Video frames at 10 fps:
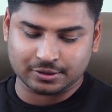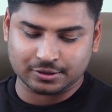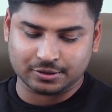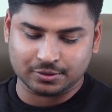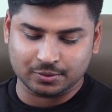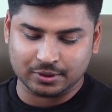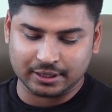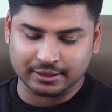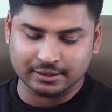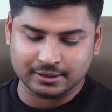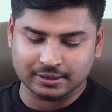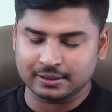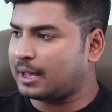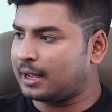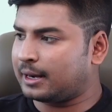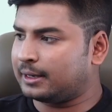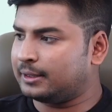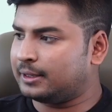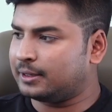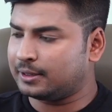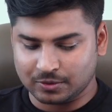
students and